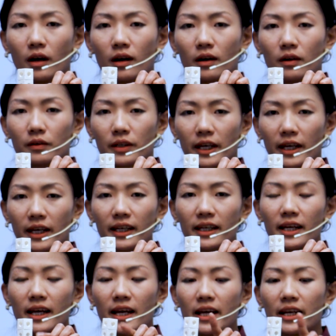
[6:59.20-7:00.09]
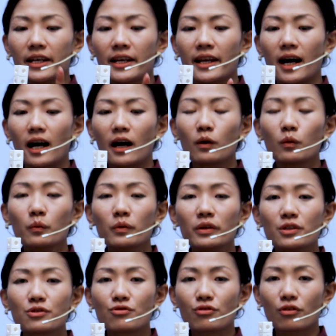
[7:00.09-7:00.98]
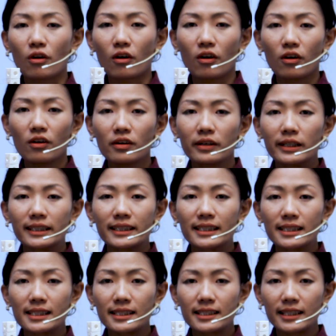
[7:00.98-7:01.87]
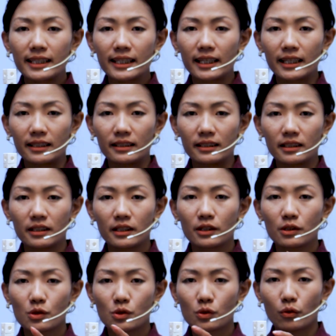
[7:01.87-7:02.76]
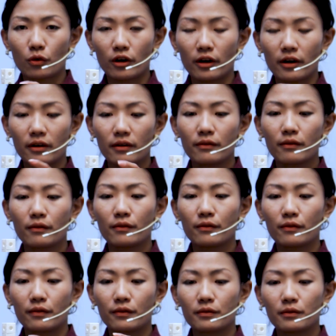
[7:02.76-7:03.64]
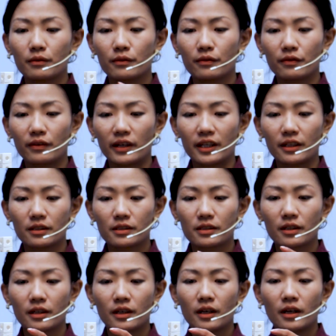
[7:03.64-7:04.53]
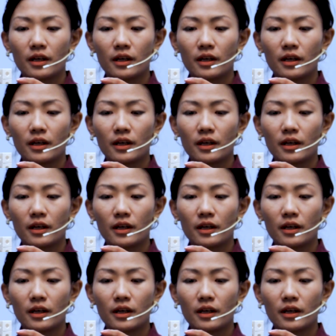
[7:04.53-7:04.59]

Okay, now we draw the second square face.